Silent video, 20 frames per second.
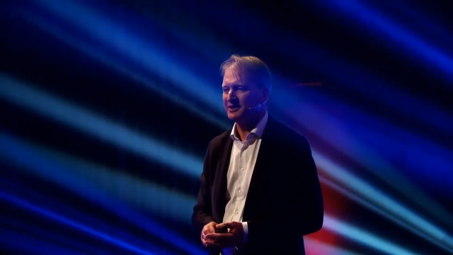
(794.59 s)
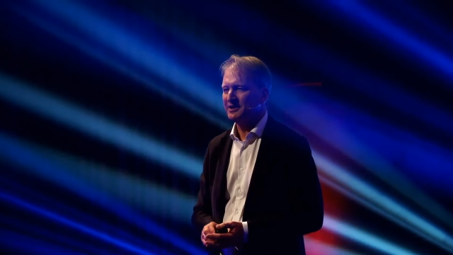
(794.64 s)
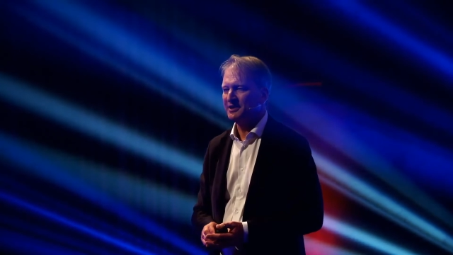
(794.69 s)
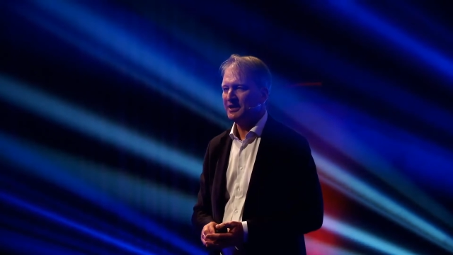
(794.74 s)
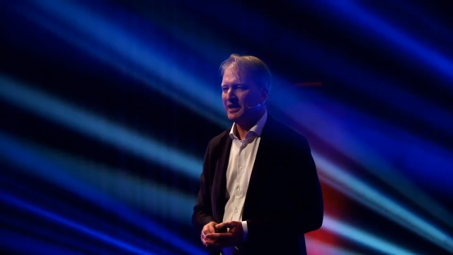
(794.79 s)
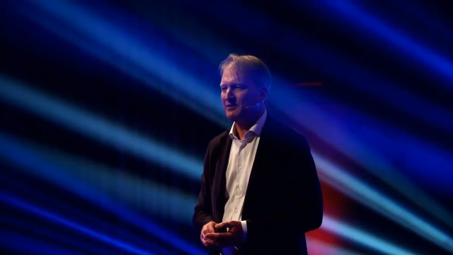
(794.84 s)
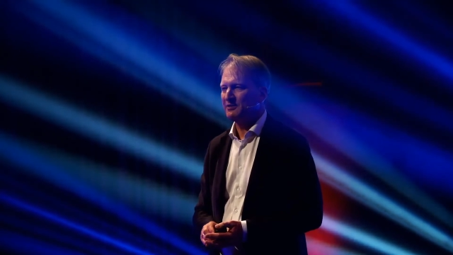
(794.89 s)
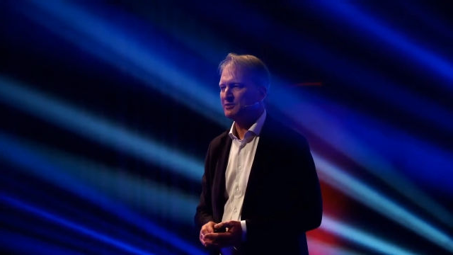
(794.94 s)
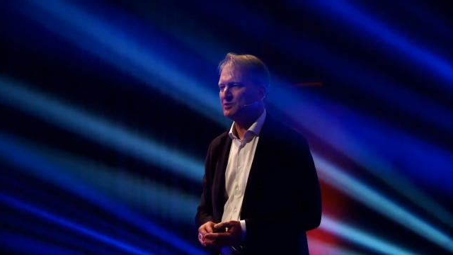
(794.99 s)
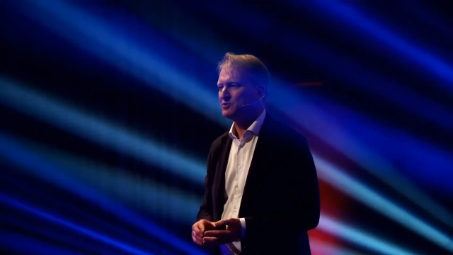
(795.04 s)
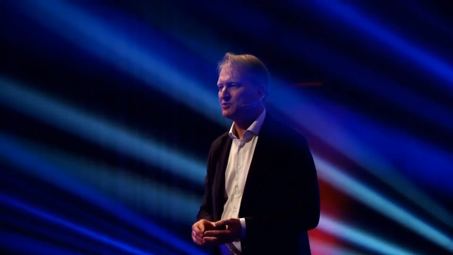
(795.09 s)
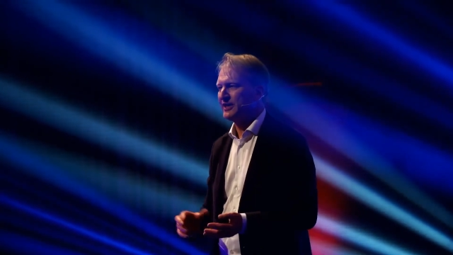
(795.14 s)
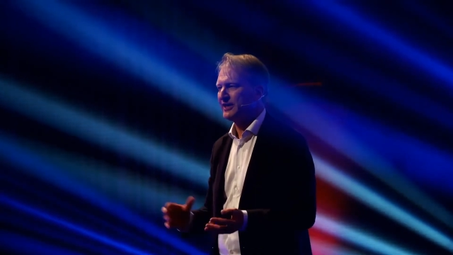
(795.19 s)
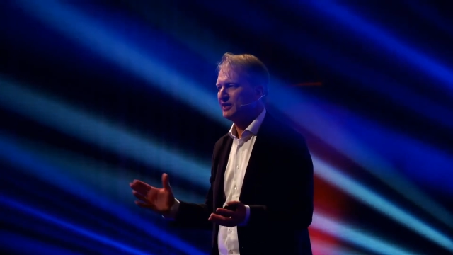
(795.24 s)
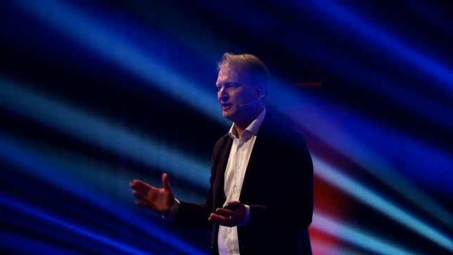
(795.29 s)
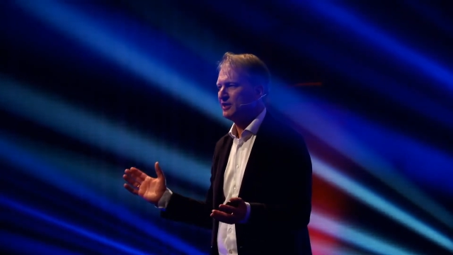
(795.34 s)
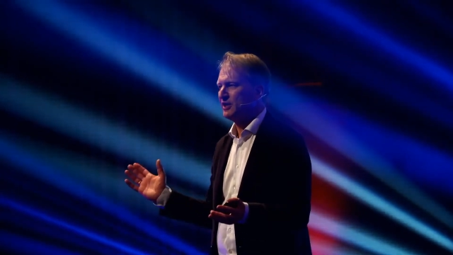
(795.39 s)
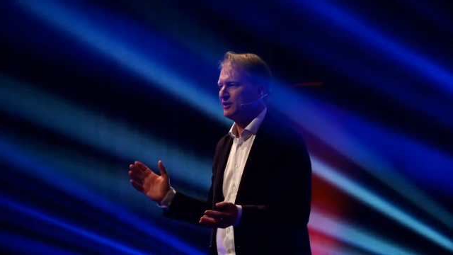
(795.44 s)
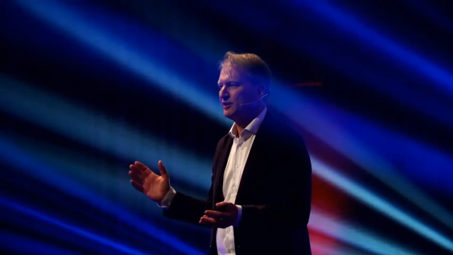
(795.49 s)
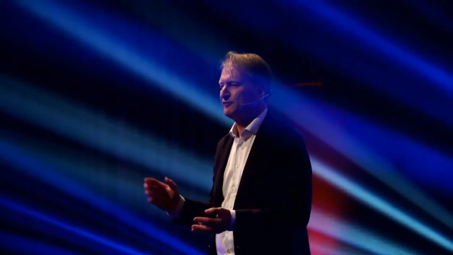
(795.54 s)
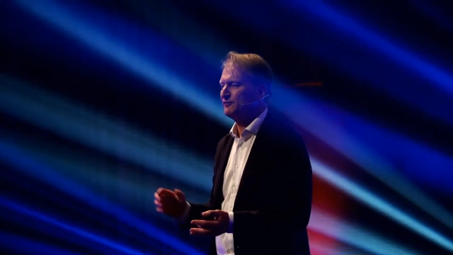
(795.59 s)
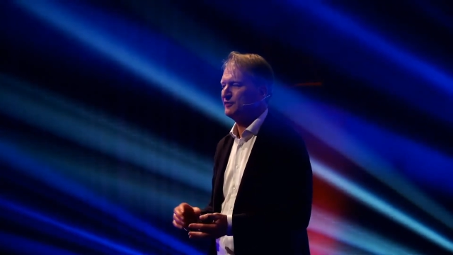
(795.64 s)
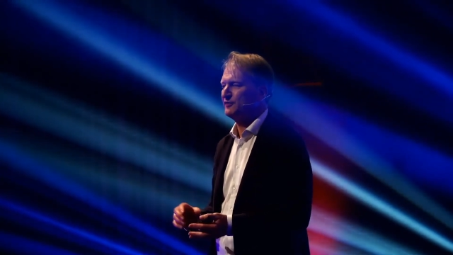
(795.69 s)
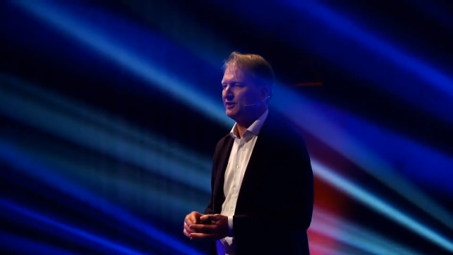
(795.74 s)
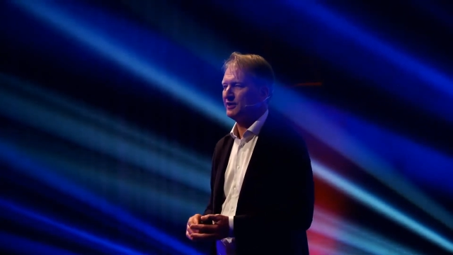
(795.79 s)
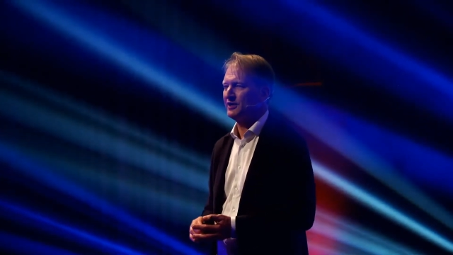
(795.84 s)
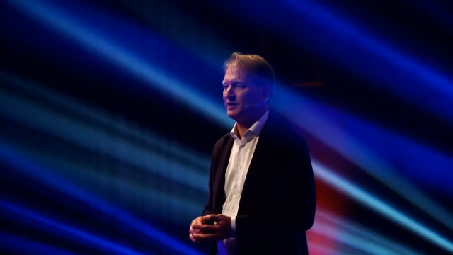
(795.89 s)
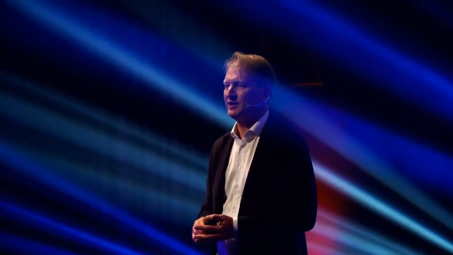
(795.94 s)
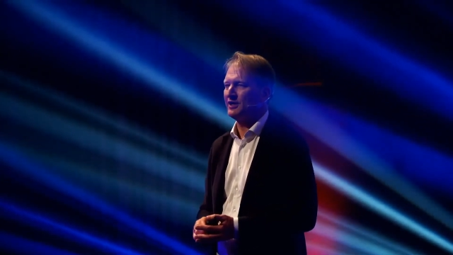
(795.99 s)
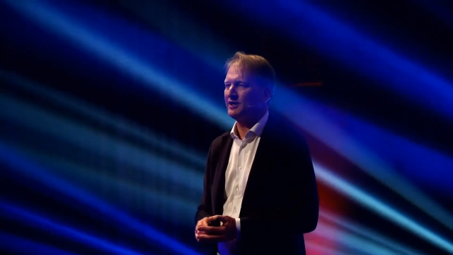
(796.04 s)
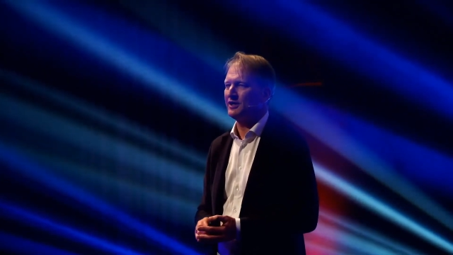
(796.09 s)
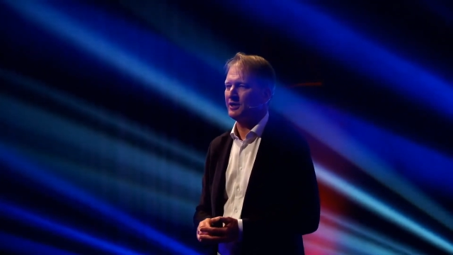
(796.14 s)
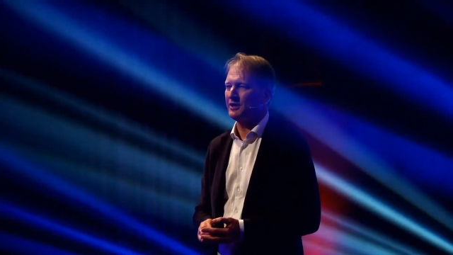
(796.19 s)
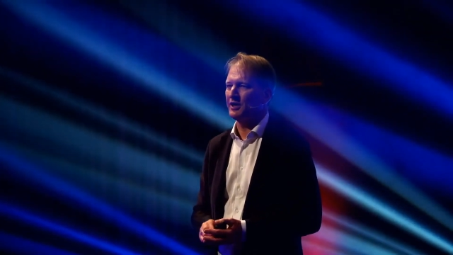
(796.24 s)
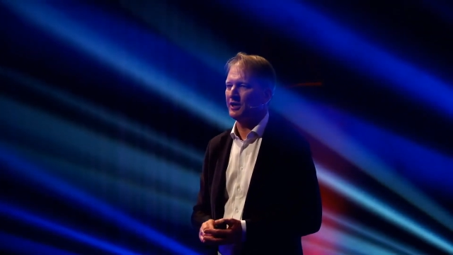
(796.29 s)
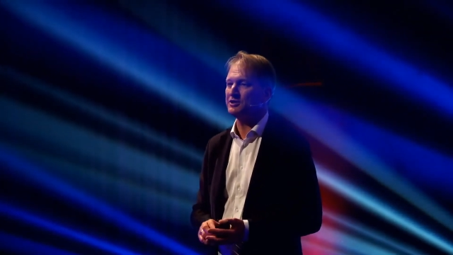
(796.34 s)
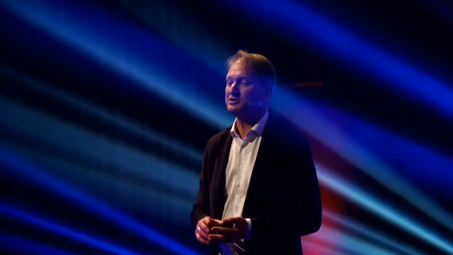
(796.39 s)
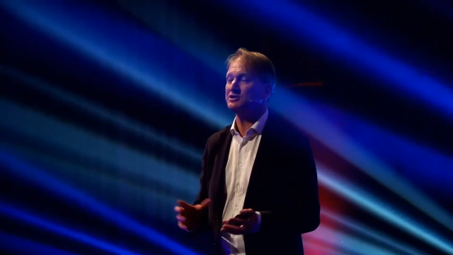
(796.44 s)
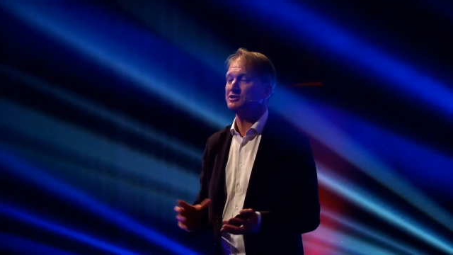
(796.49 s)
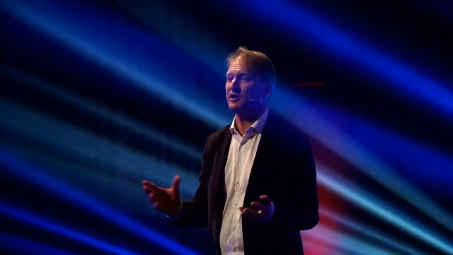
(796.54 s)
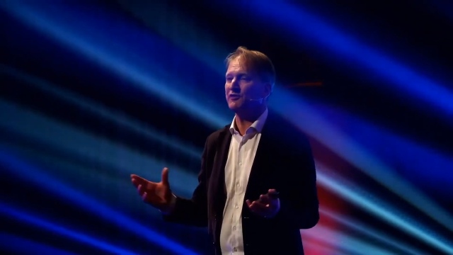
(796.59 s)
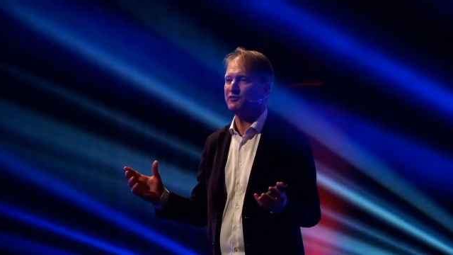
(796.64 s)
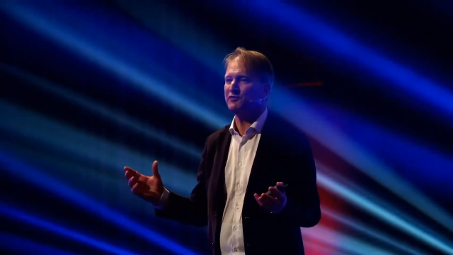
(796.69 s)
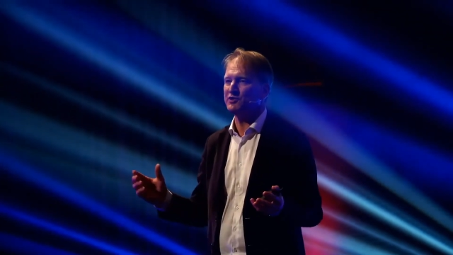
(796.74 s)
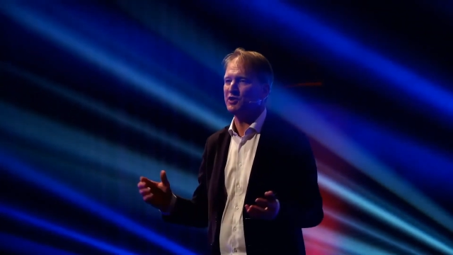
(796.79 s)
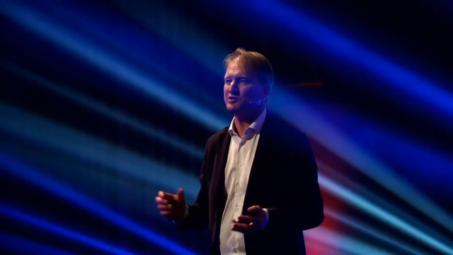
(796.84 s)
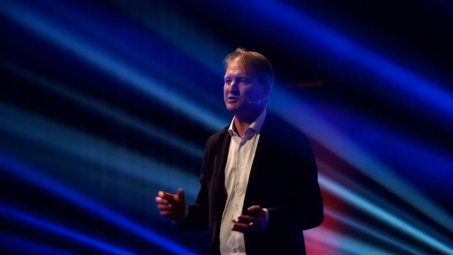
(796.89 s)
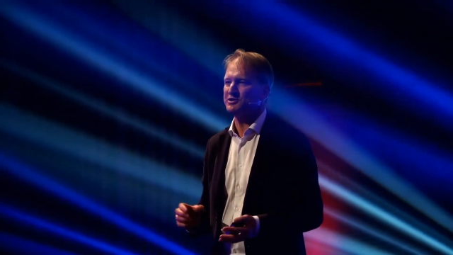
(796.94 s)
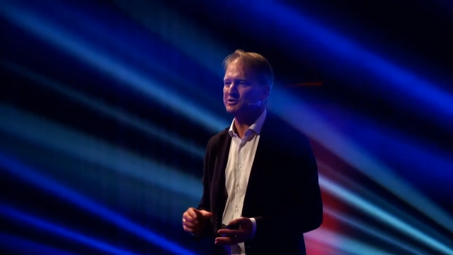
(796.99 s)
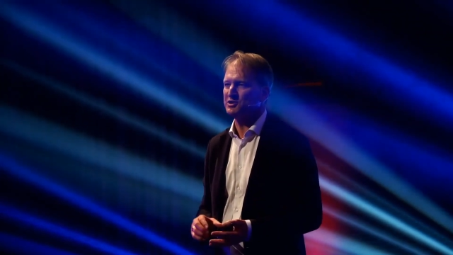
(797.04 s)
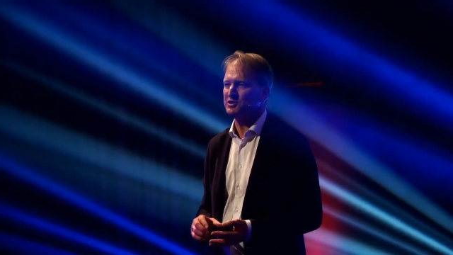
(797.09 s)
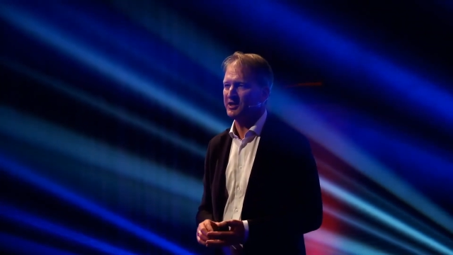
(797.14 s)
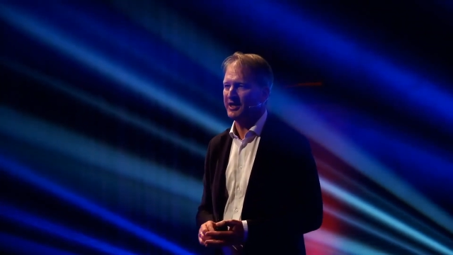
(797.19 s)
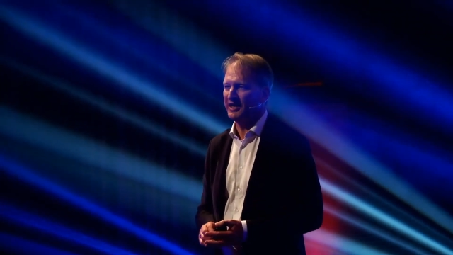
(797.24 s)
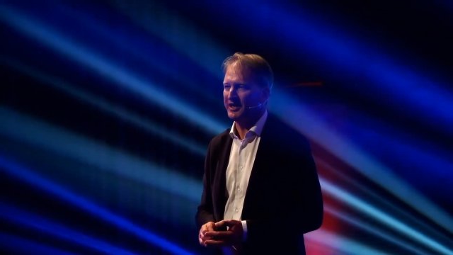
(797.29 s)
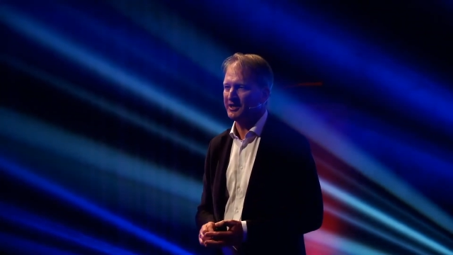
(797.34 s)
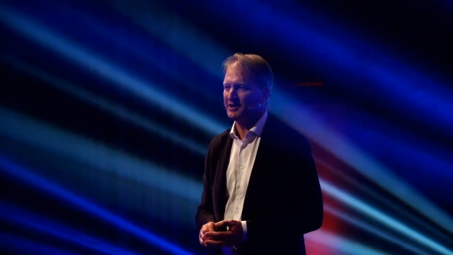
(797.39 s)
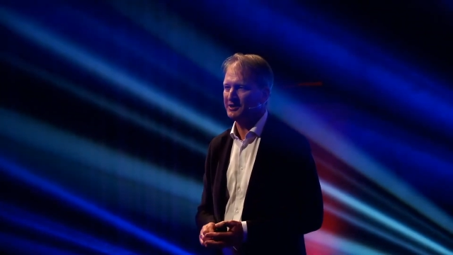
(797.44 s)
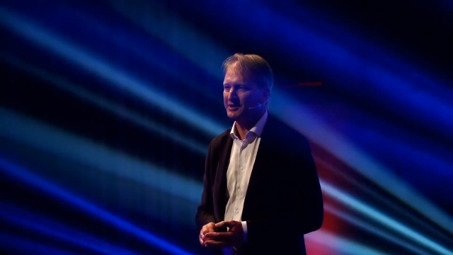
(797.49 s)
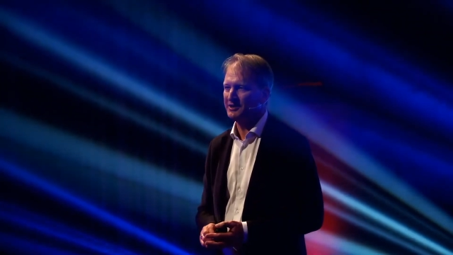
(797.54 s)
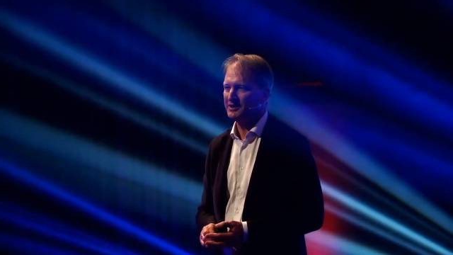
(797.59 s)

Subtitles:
and we created a lot of stuff, content together.